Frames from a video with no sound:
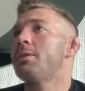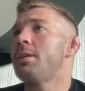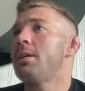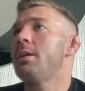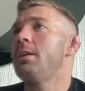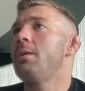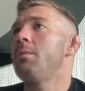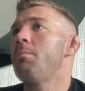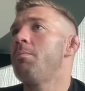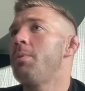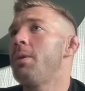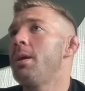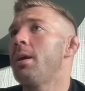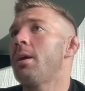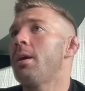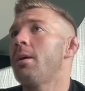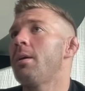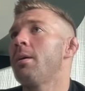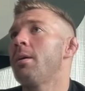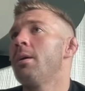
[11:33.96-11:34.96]
seen him
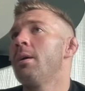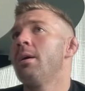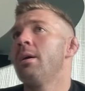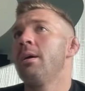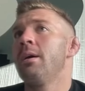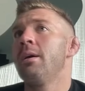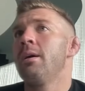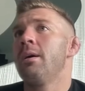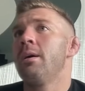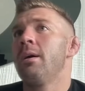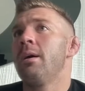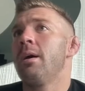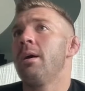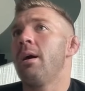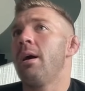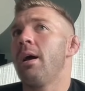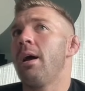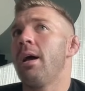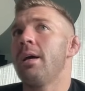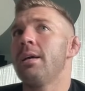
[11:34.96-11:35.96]
being
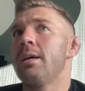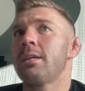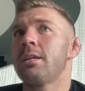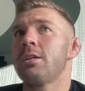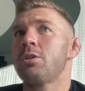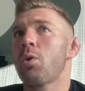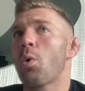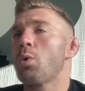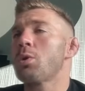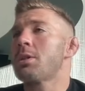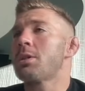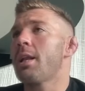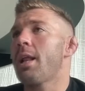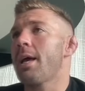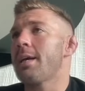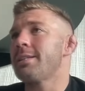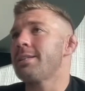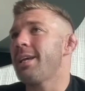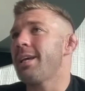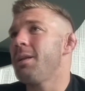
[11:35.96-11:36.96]
as exhausted
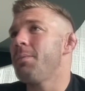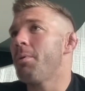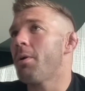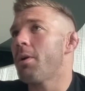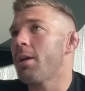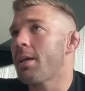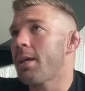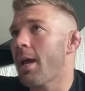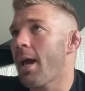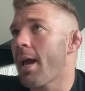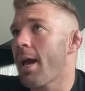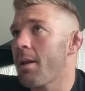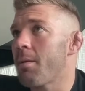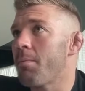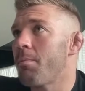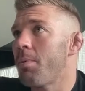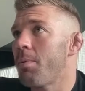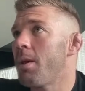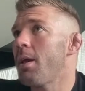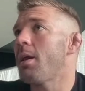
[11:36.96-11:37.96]
as anybody
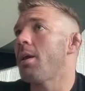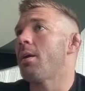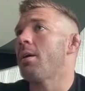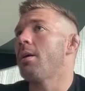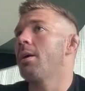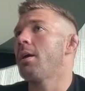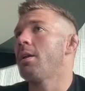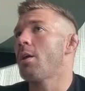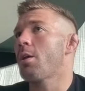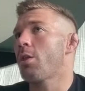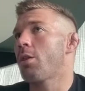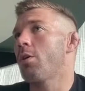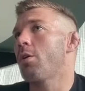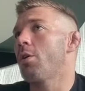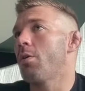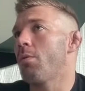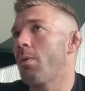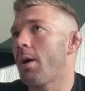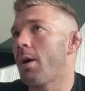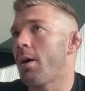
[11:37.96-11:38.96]
can be in the
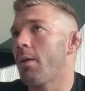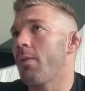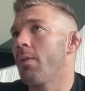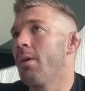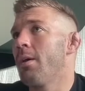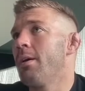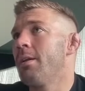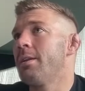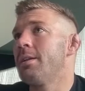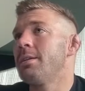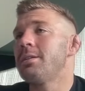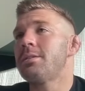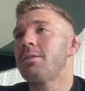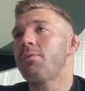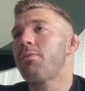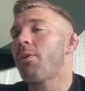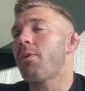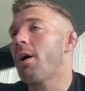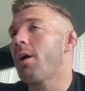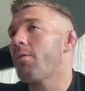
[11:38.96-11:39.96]
third round. This is a
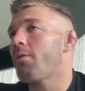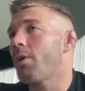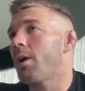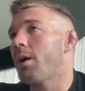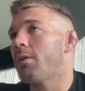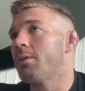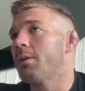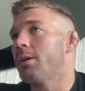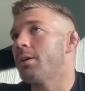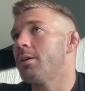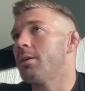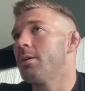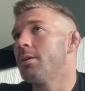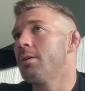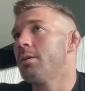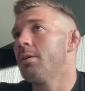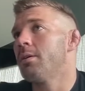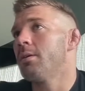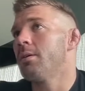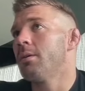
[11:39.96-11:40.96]
5-rounder.
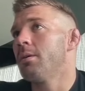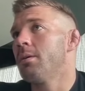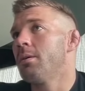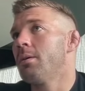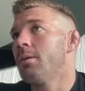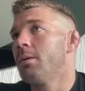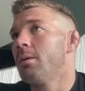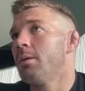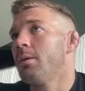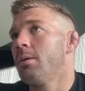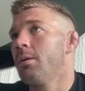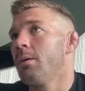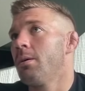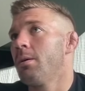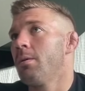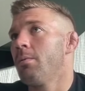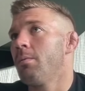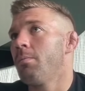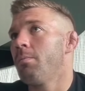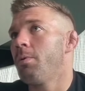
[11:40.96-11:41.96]

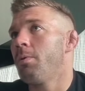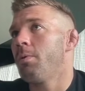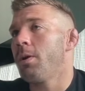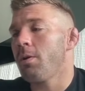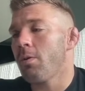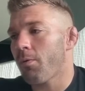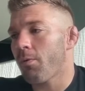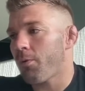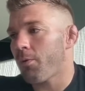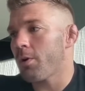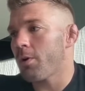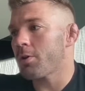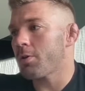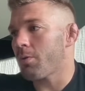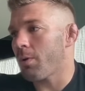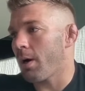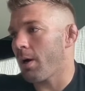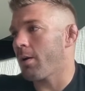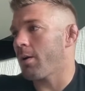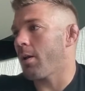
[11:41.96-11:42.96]
Bring your first
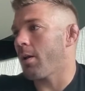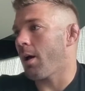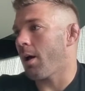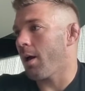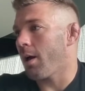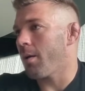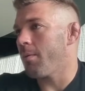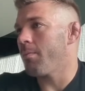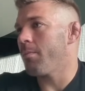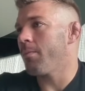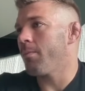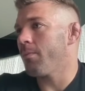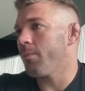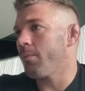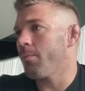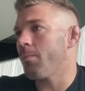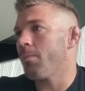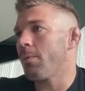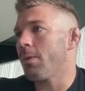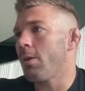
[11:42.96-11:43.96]
round. I am
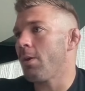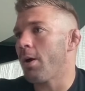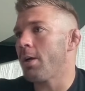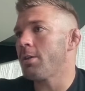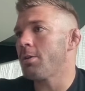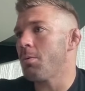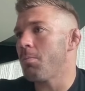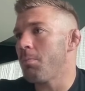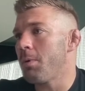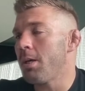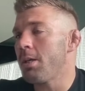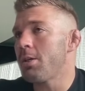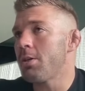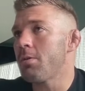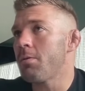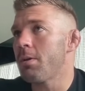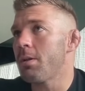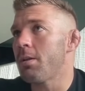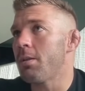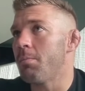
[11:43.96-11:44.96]
going to meet
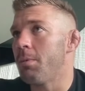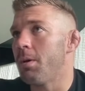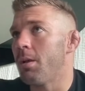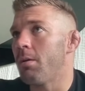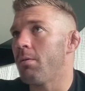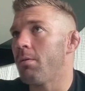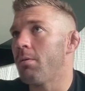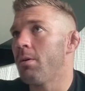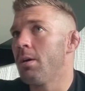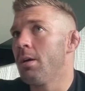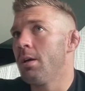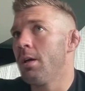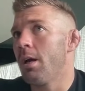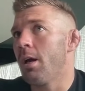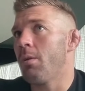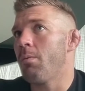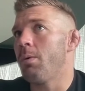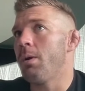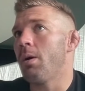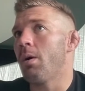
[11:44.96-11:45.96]
you in the middle,
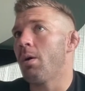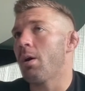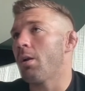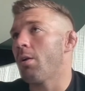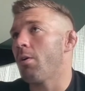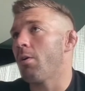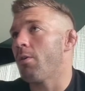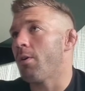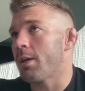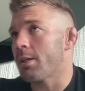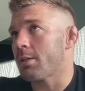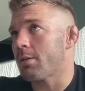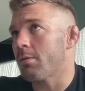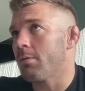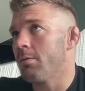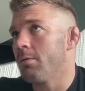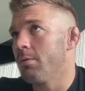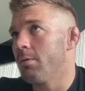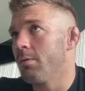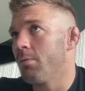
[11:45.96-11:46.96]
and we are going to
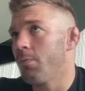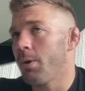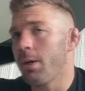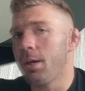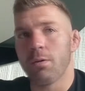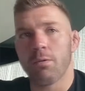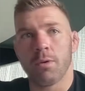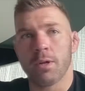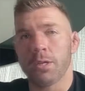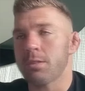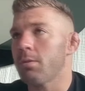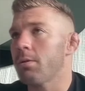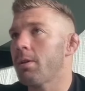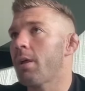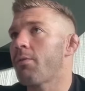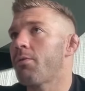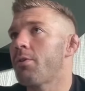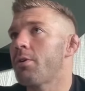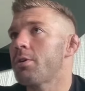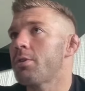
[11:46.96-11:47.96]
wrestle. We can wrestle that
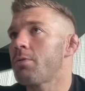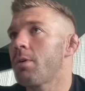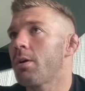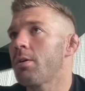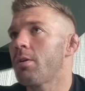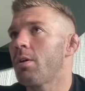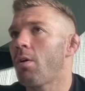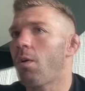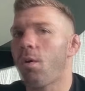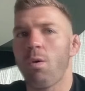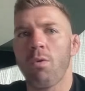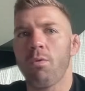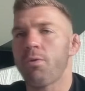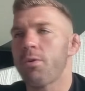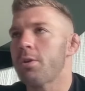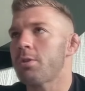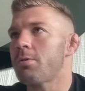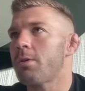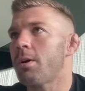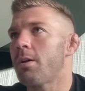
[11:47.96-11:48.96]
first round, the whole
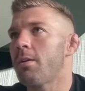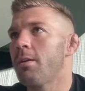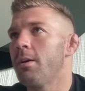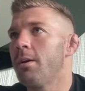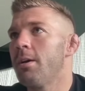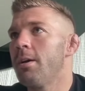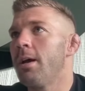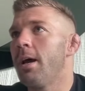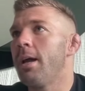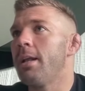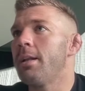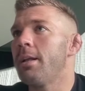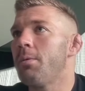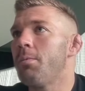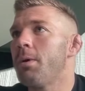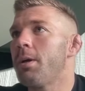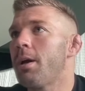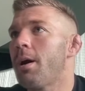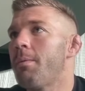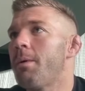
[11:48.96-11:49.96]
first round. And then
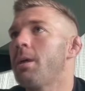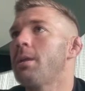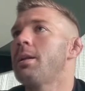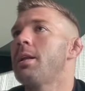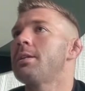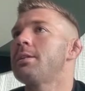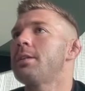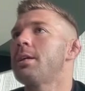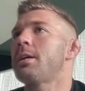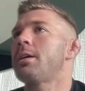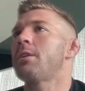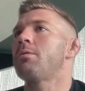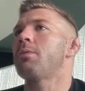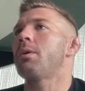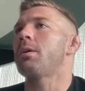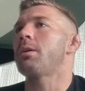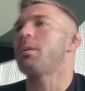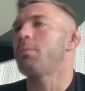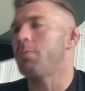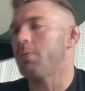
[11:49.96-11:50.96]
we come out in that second
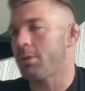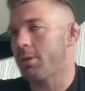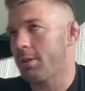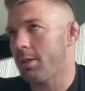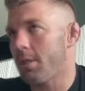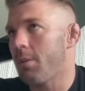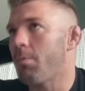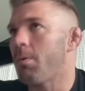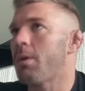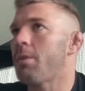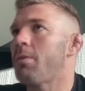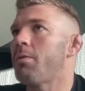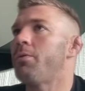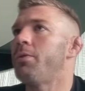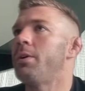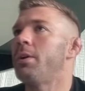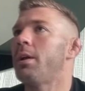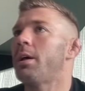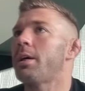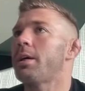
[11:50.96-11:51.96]
round, and we'll see what we
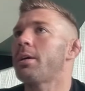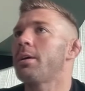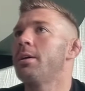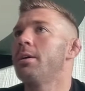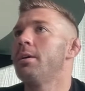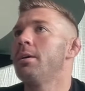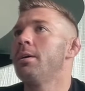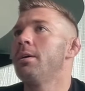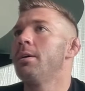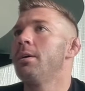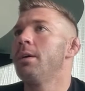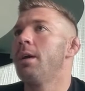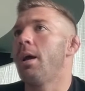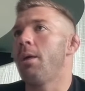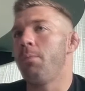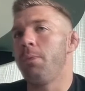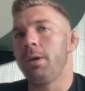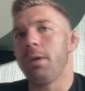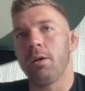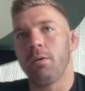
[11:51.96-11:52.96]
feel like. And
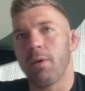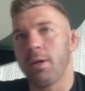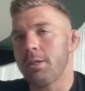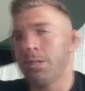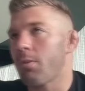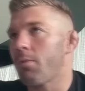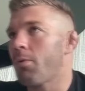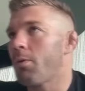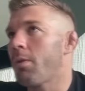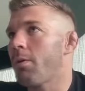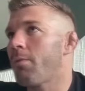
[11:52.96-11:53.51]
we can wrestle